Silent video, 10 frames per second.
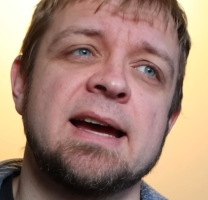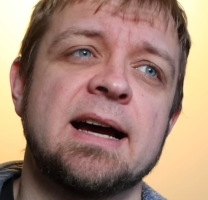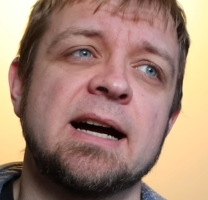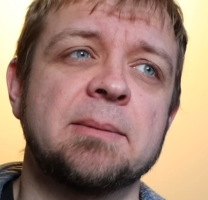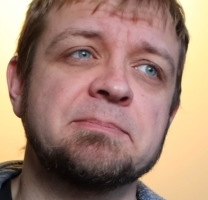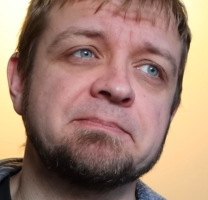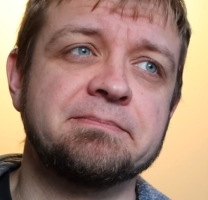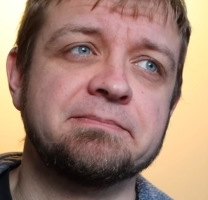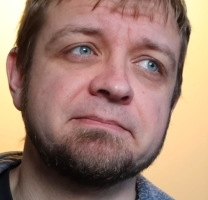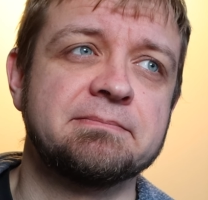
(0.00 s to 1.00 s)

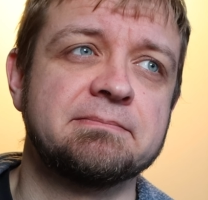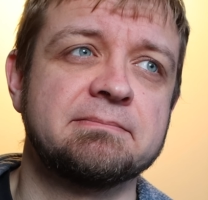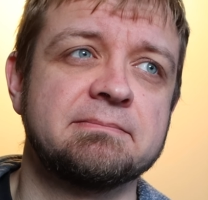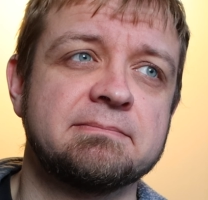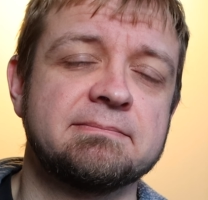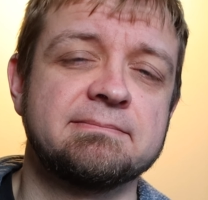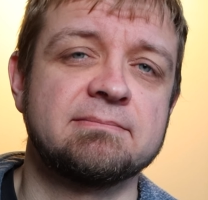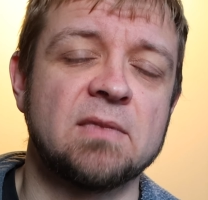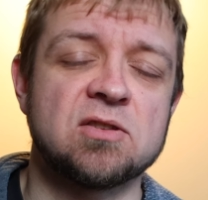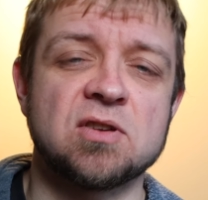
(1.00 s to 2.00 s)
Um,
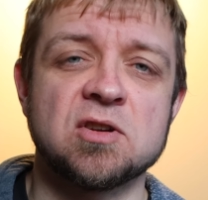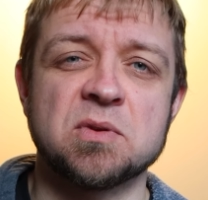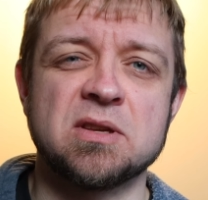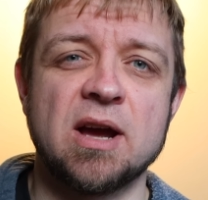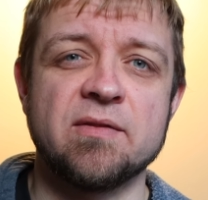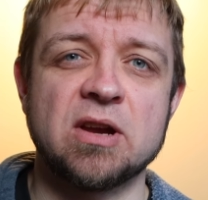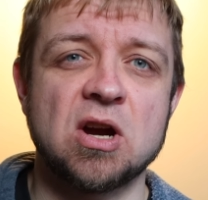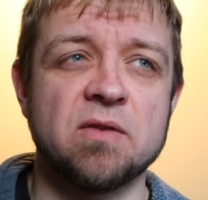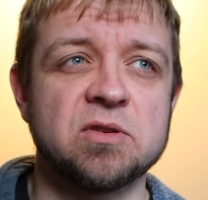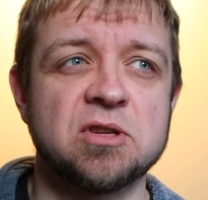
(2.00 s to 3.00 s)
it starts with you know having a
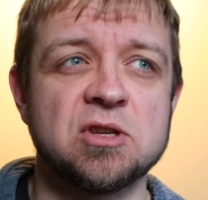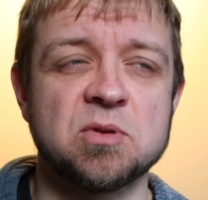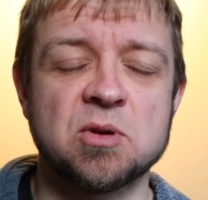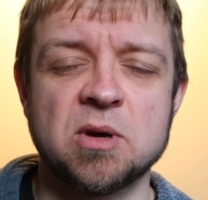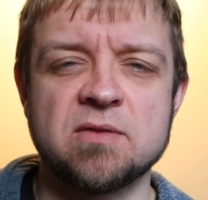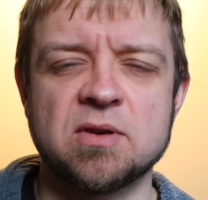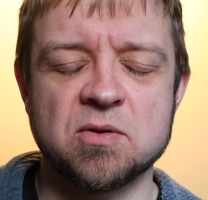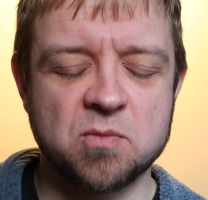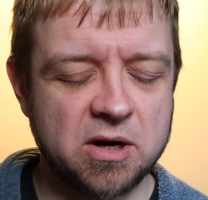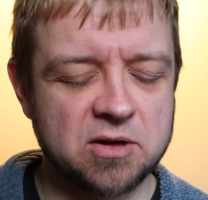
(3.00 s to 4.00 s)
conversation with your wife. I
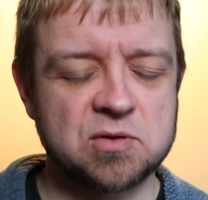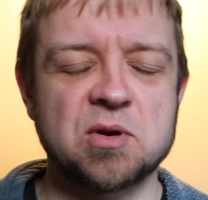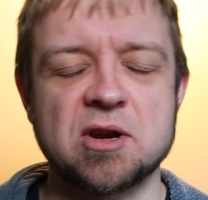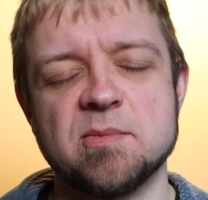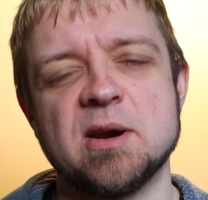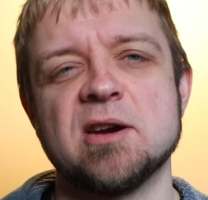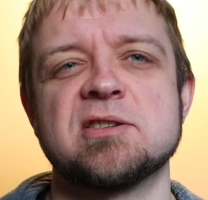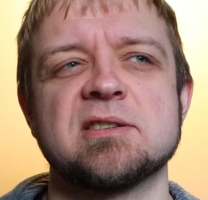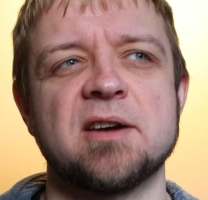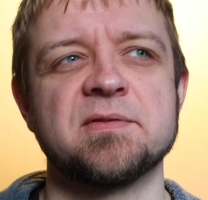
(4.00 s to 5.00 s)
know one extraordinary
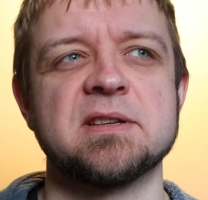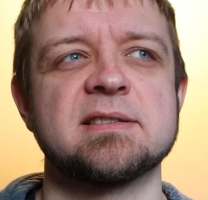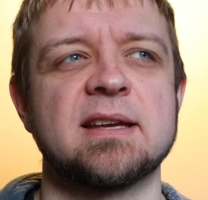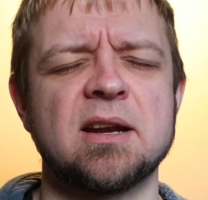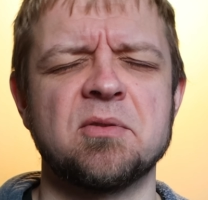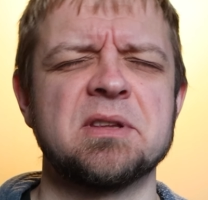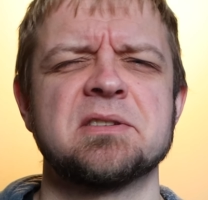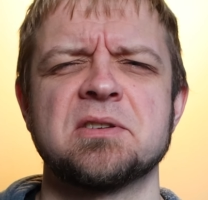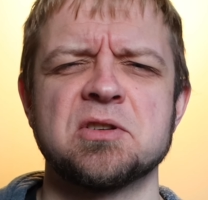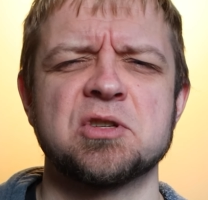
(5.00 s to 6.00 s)
marriage has often said, I don't
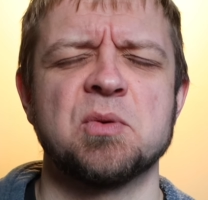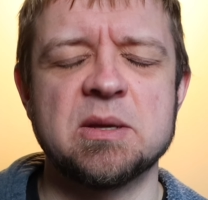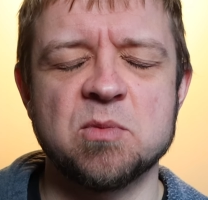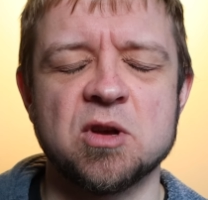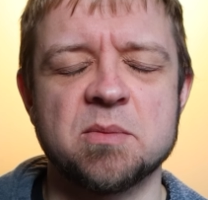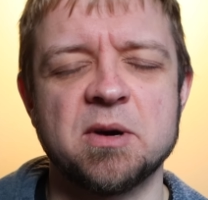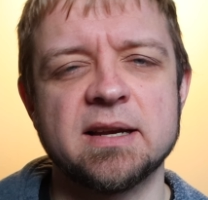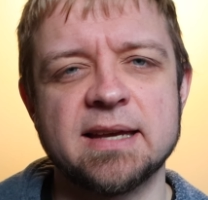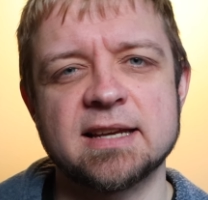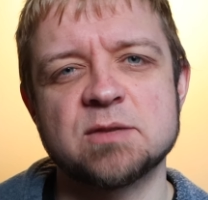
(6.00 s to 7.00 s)
listen to the show anymore, the
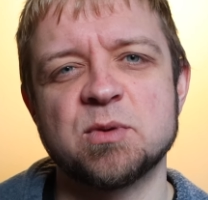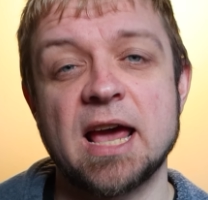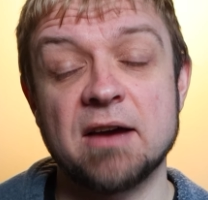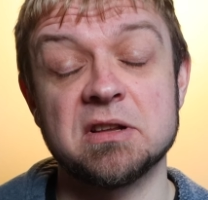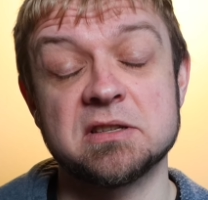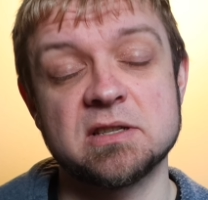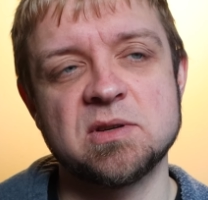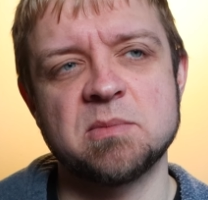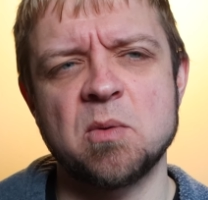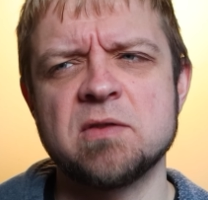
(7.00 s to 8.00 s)
podcast, but I have listened
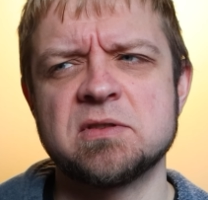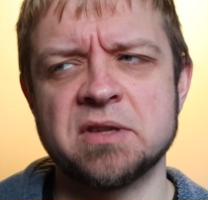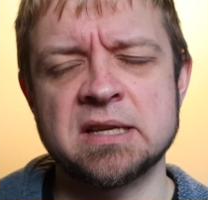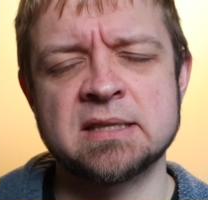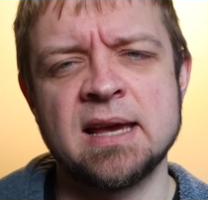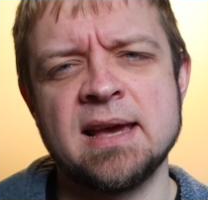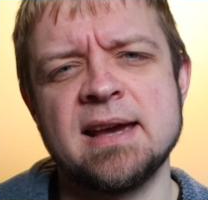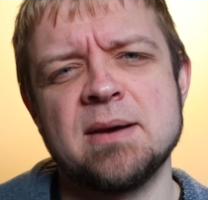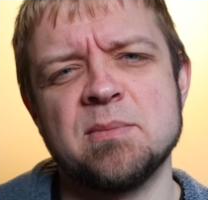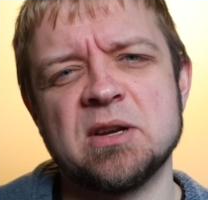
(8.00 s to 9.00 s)
to it. My wife still does,
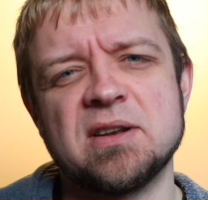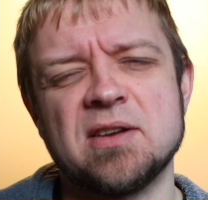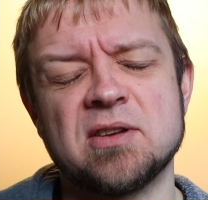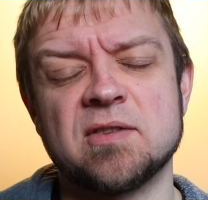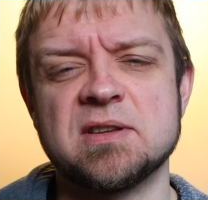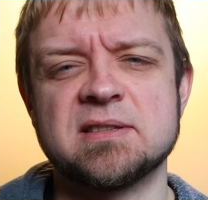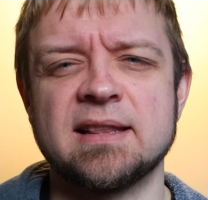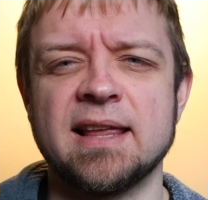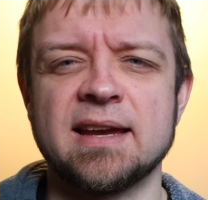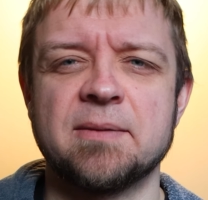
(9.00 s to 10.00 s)
but has often
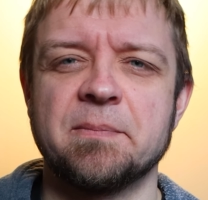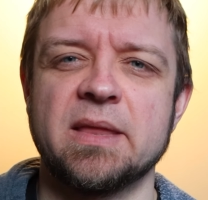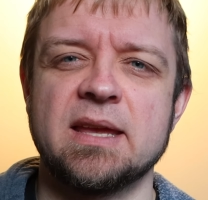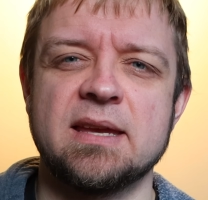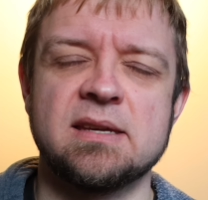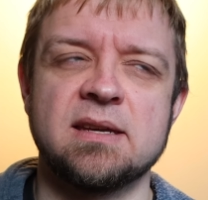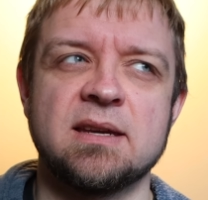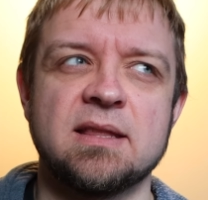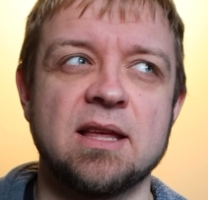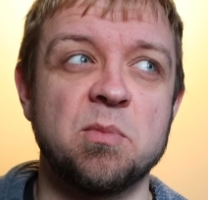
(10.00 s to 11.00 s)
said like
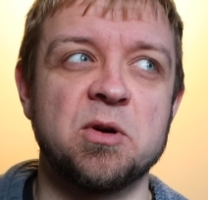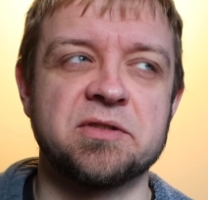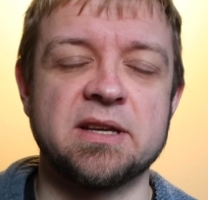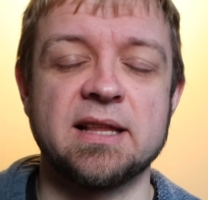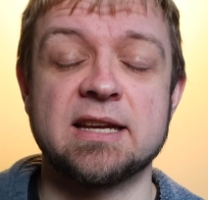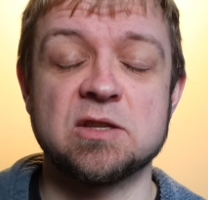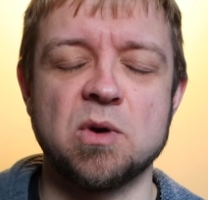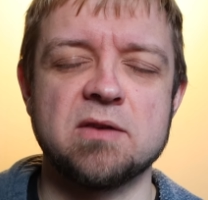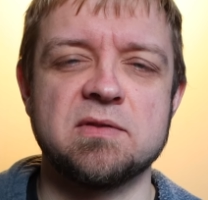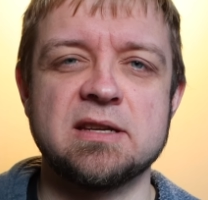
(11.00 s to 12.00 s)
he they'll both say like his
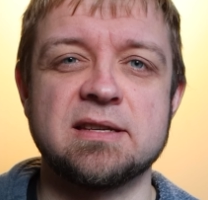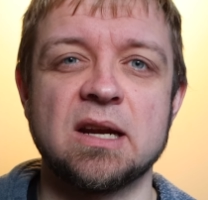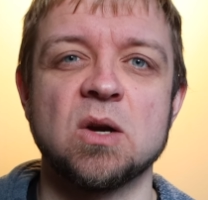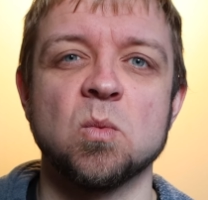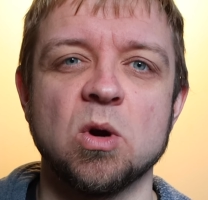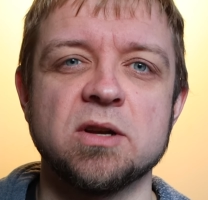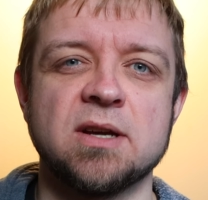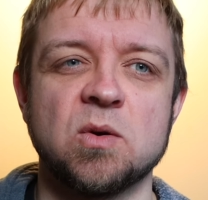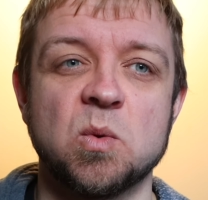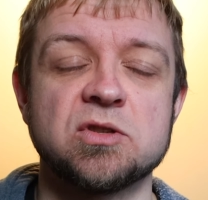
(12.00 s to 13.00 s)
wife needs to get her
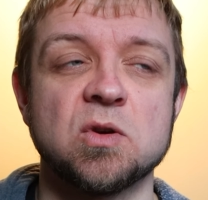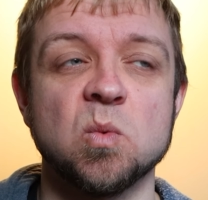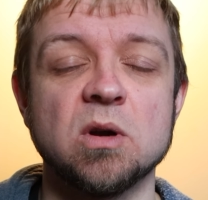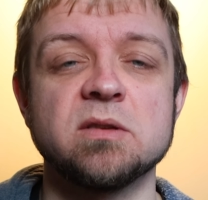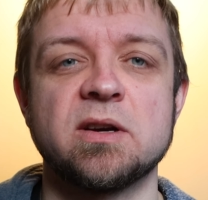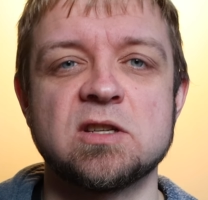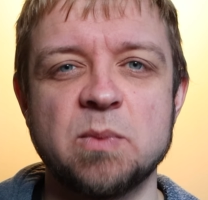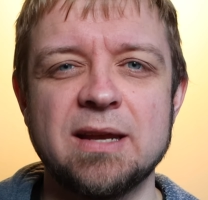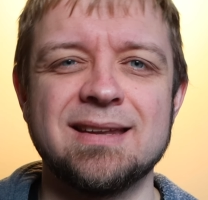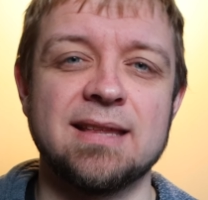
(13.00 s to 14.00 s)
words out. Once her words are
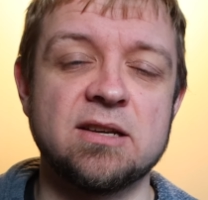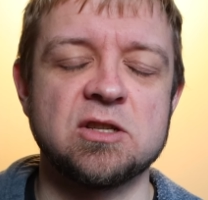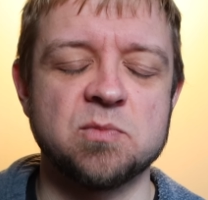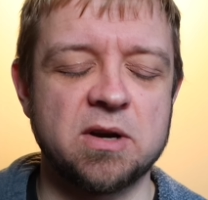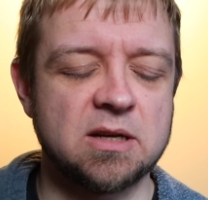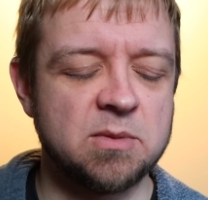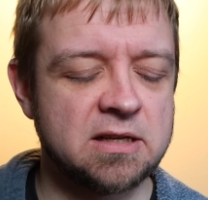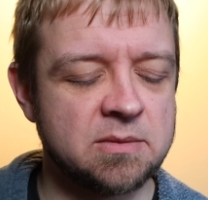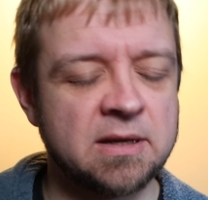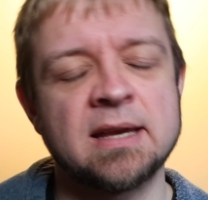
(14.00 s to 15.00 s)
spent, then she's ready to be
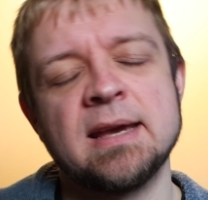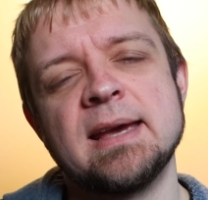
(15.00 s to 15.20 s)
intimate.